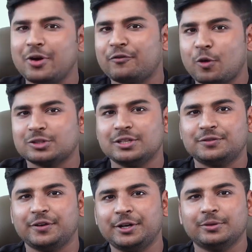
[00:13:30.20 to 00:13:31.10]
have watched this
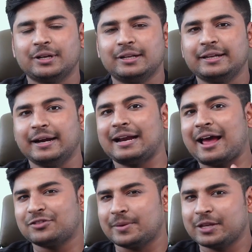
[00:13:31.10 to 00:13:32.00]
video till the end, I
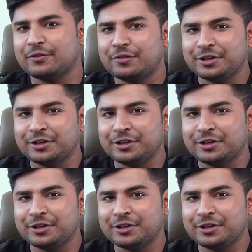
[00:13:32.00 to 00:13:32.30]
have something for